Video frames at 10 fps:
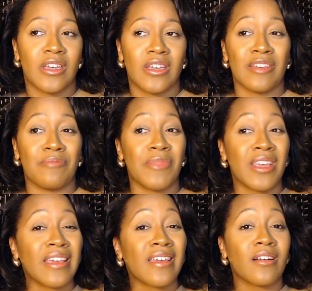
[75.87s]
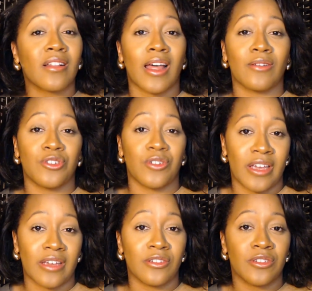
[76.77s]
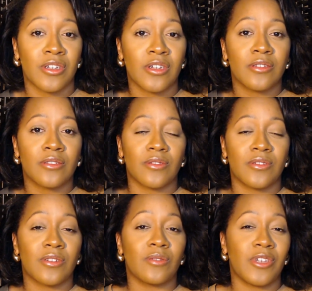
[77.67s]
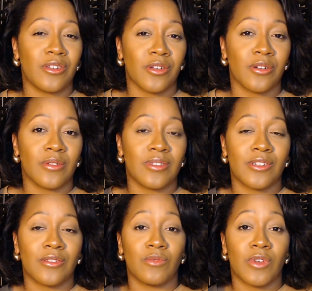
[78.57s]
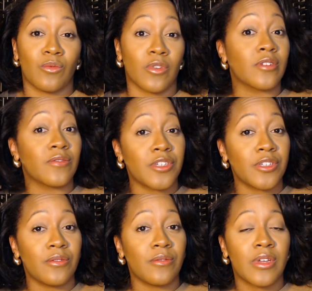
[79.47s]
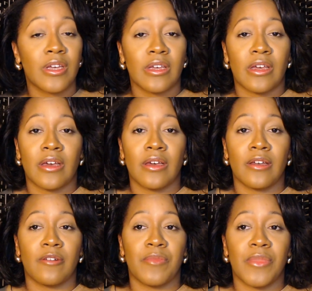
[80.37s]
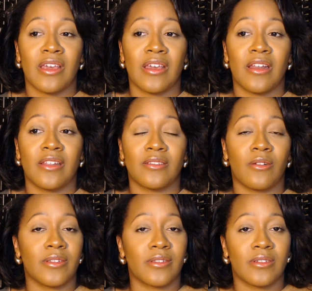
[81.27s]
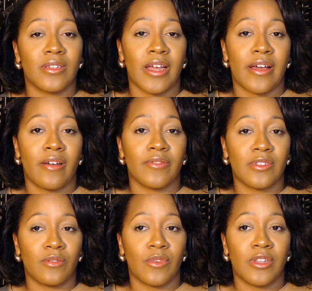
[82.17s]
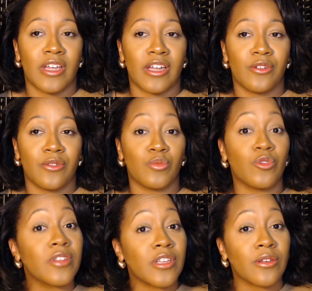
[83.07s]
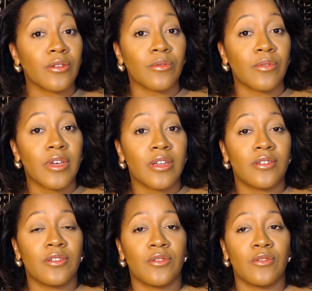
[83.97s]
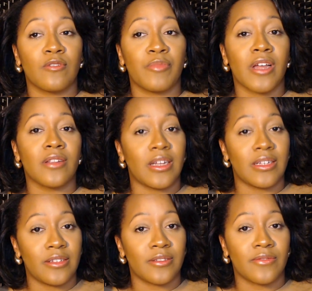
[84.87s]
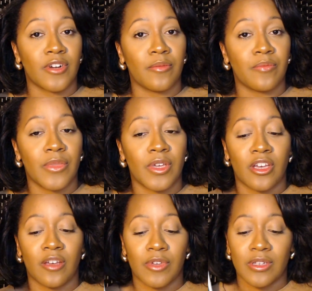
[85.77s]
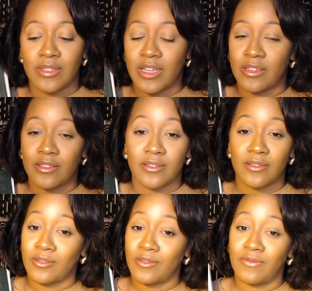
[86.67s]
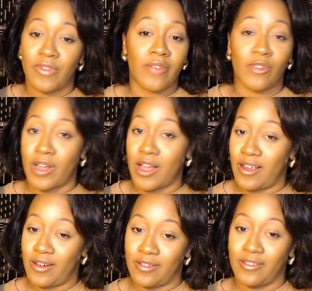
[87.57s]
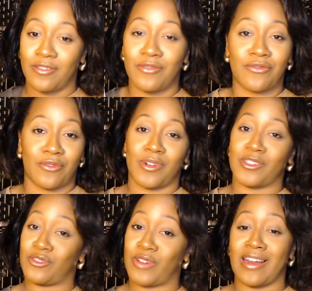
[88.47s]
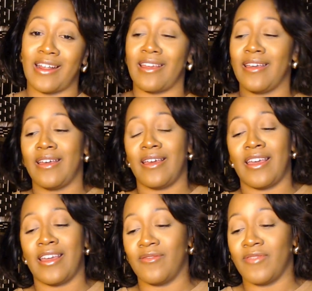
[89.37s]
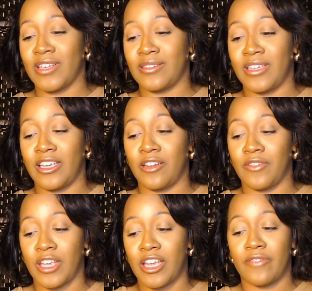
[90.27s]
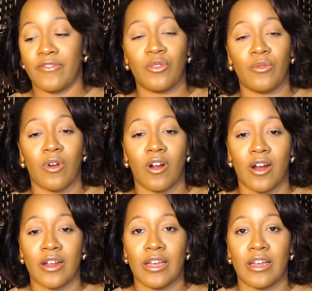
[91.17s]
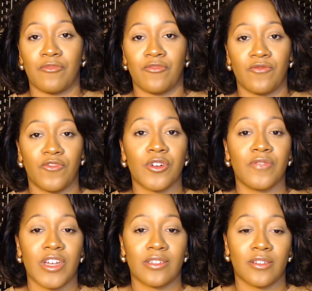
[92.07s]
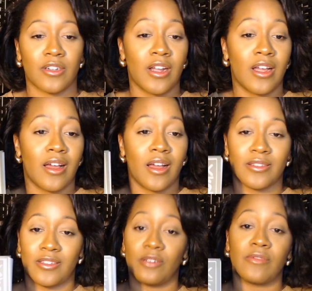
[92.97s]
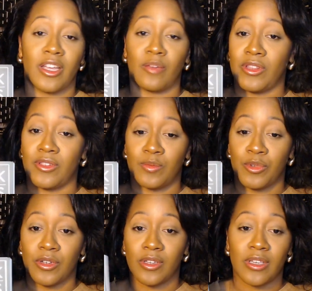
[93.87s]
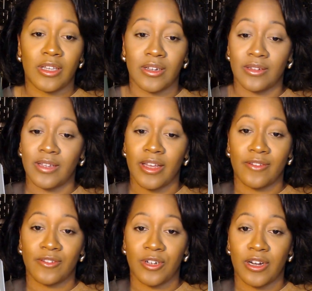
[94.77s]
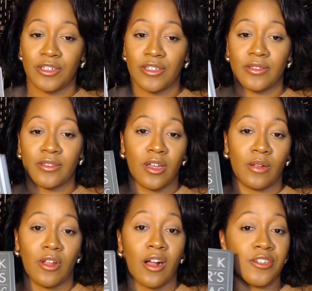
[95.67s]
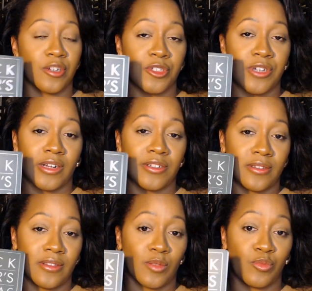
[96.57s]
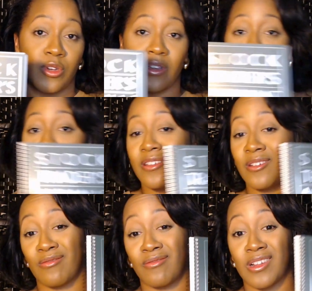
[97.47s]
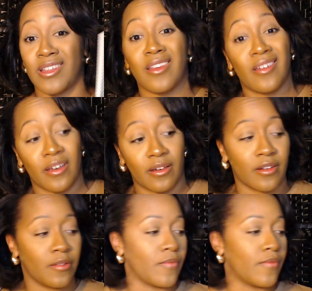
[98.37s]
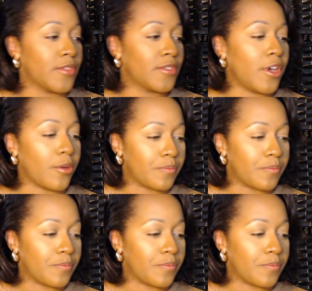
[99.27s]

It can cloud your edge. So stick to what you know, stick to what works for you. And it's always good to have someone that knows more than you to bounce ideas from, because that is a survival guide for trading and investing. And if you're an investor, I still recommend this book. He does have strategies, long-term strategies in this book that are really good. So